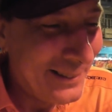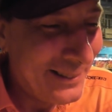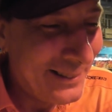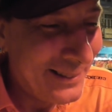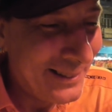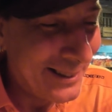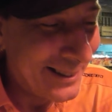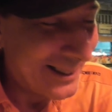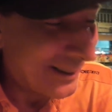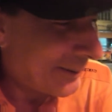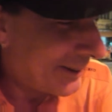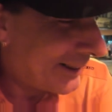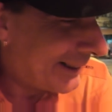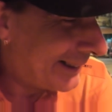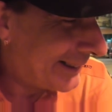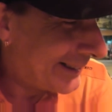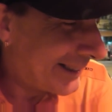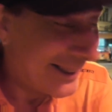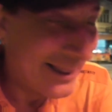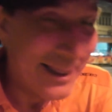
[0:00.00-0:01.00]
There's some of
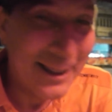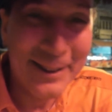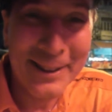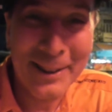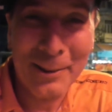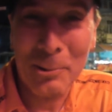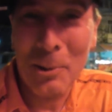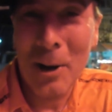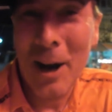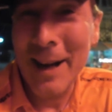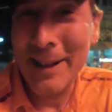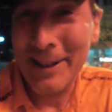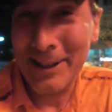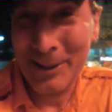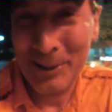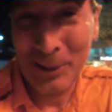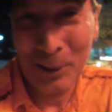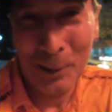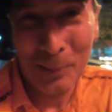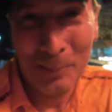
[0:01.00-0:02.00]
the rice
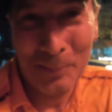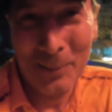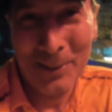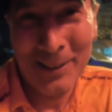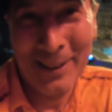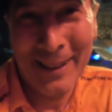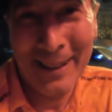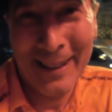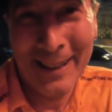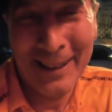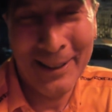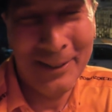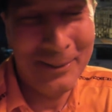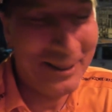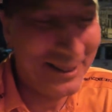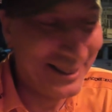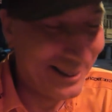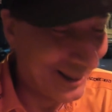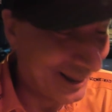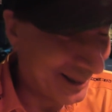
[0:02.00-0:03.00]
soup,
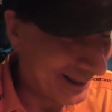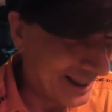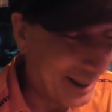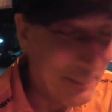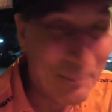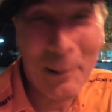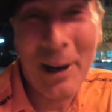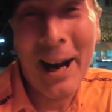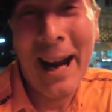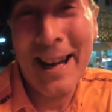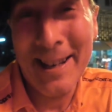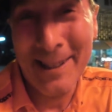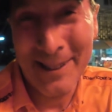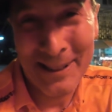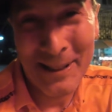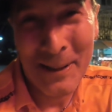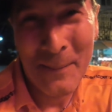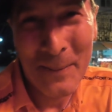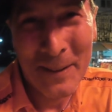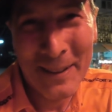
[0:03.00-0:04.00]
which looks like
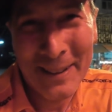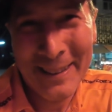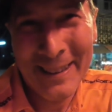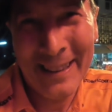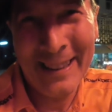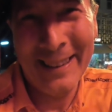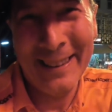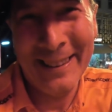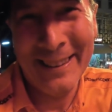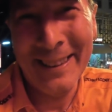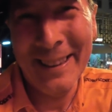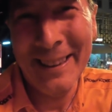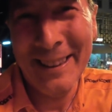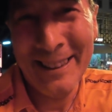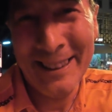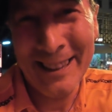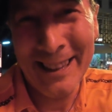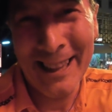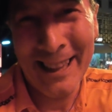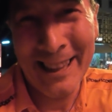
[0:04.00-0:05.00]
brains,
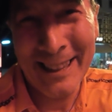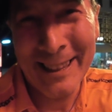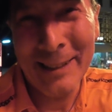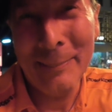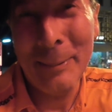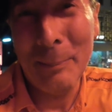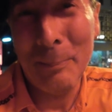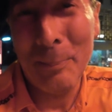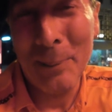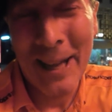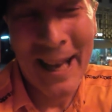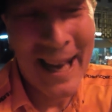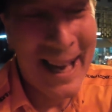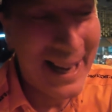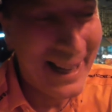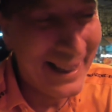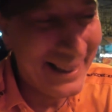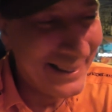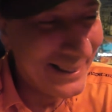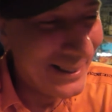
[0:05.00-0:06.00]
so it's a bit
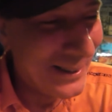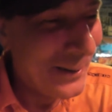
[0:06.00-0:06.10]
bland.